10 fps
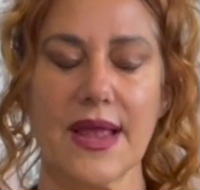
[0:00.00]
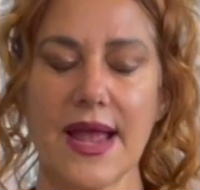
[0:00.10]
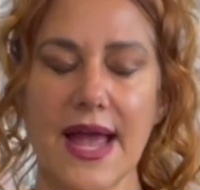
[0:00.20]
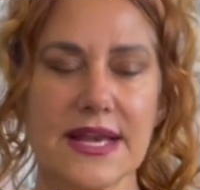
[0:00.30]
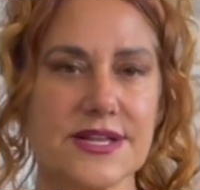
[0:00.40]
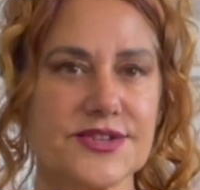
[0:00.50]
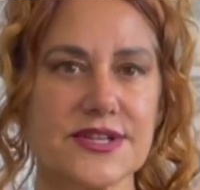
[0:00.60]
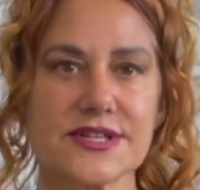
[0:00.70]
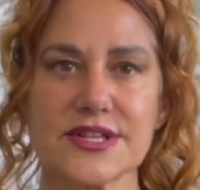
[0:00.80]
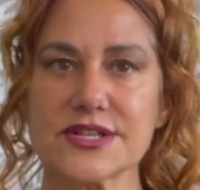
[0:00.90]
it's
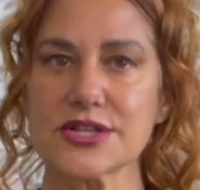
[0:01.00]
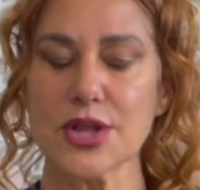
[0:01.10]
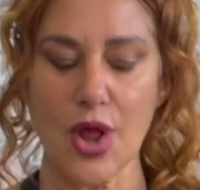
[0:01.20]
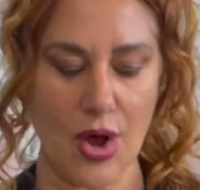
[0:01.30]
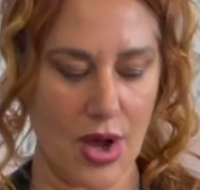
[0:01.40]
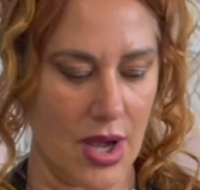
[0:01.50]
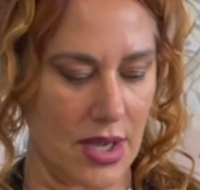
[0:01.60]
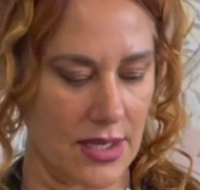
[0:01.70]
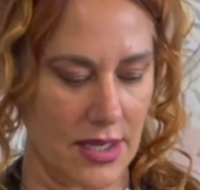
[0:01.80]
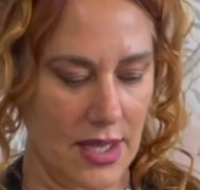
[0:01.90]
just a
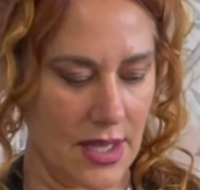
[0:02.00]
long,